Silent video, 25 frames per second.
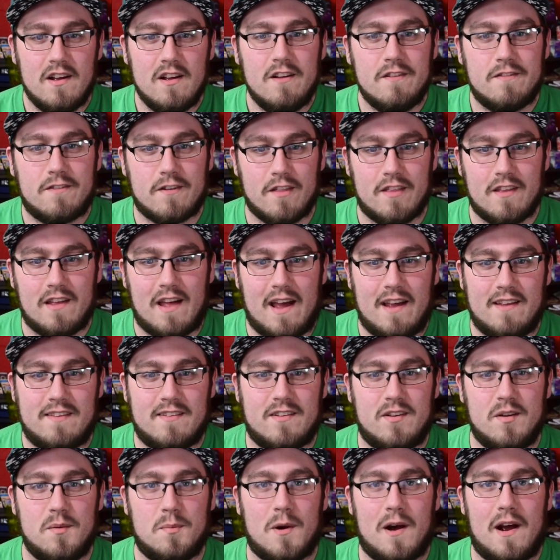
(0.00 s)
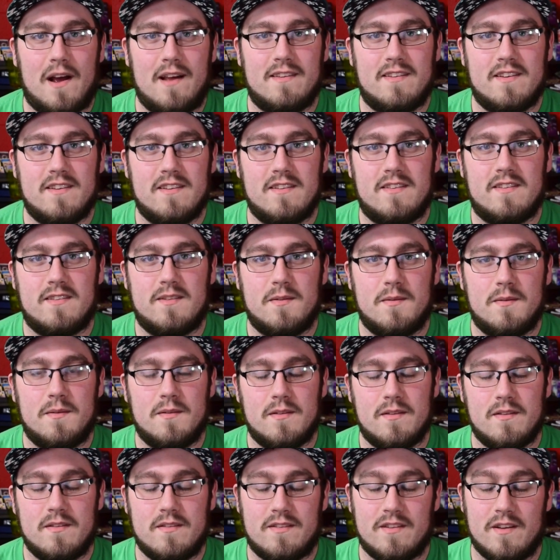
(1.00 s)
for the last 2 prizes.
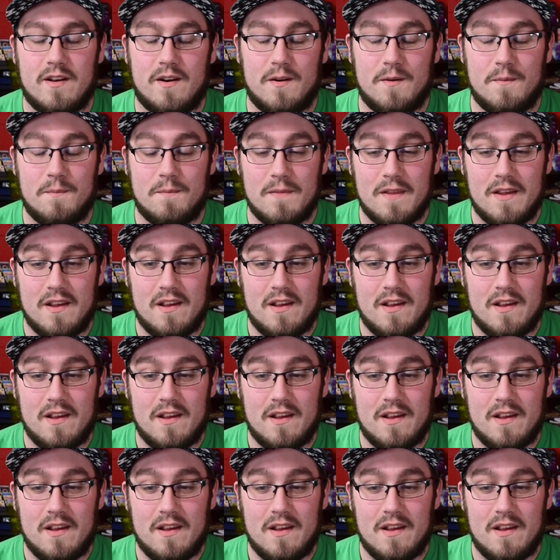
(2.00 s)
So...